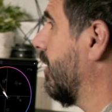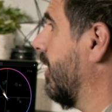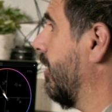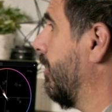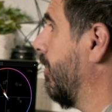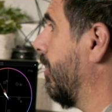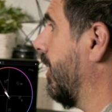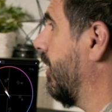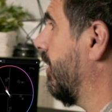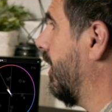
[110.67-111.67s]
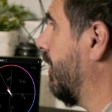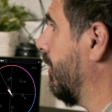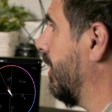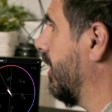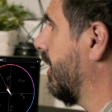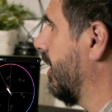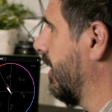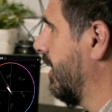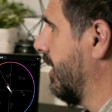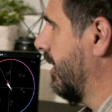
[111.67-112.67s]
right? I've been playing around with
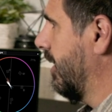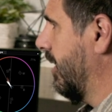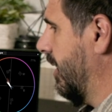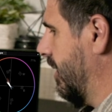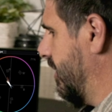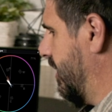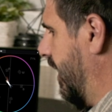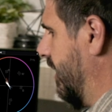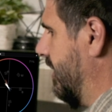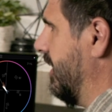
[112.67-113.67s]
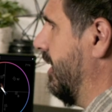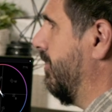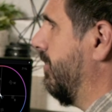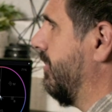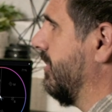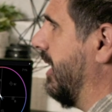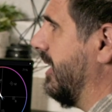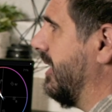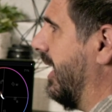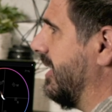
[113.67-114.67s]
DieSim,
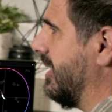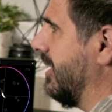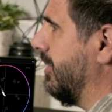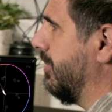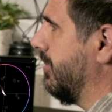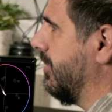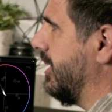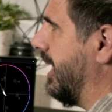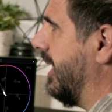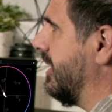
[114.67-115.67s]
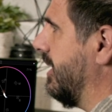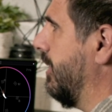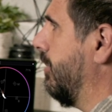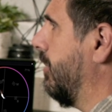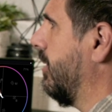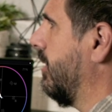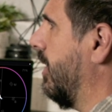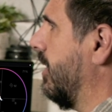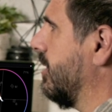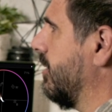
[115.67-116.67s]
not Dyson, DieSim.
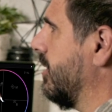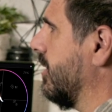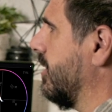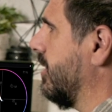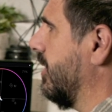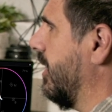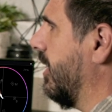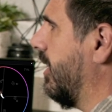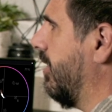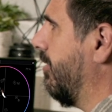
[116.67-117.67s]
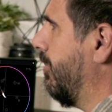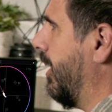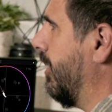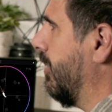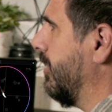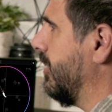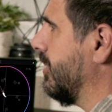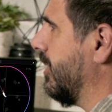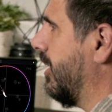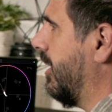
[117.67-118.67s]
So we're just going to turn that off, power
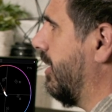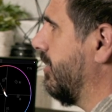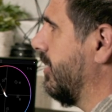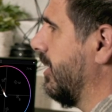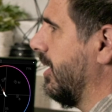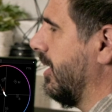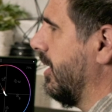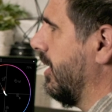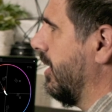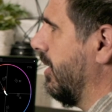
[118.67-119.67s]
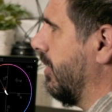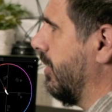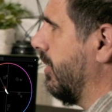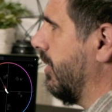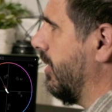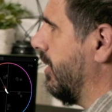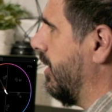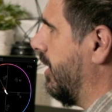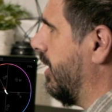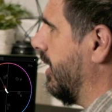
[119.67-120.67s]
windows off,
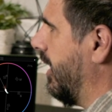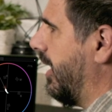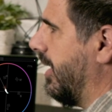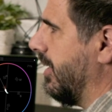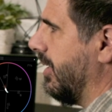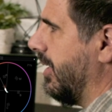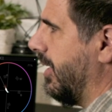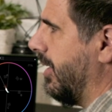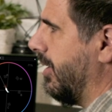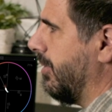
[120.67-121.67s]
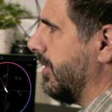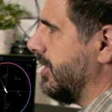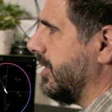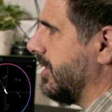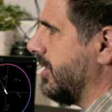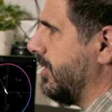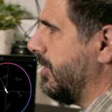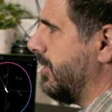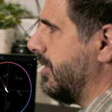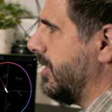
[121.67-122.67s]
all that. We're just
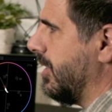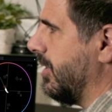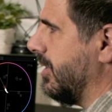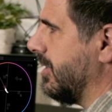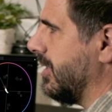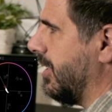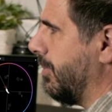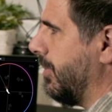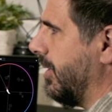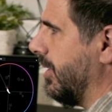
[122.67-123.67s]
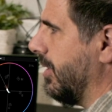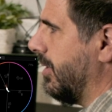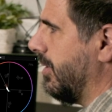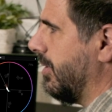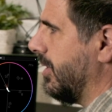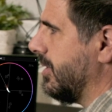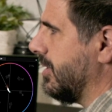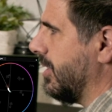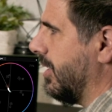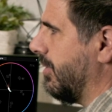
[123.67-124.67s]
turn this up and go, let's
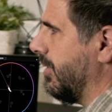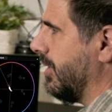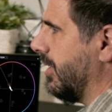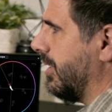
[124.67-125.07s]
start with